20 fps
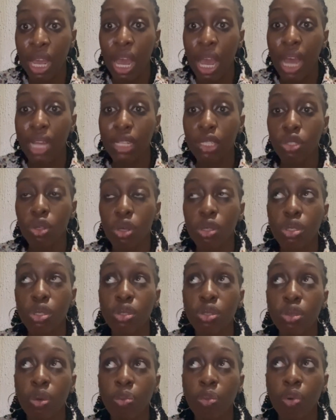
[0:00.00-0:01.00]
and it also
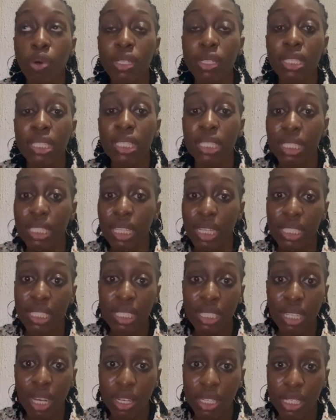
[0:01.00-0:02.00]
supports
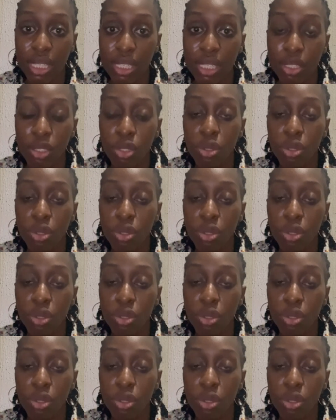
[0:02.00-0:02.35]
intestinal healing.